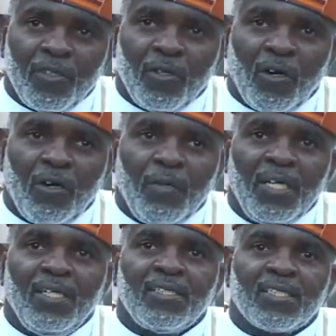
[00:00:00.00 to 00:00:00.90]

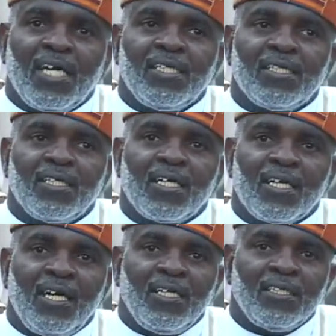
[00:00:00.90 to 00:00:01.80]
Already the scientists are
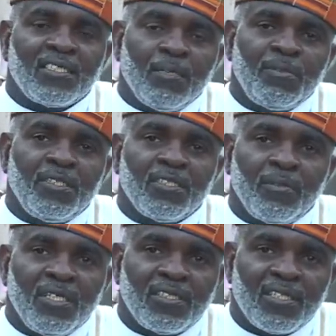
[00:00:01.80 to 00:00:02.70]
declaring that some
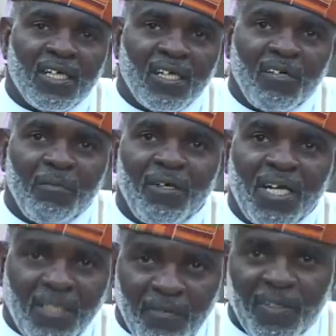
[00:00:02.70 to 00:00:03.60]
situations cannot be
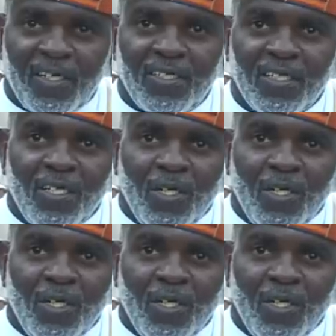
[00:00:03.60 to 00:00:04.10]
rectified.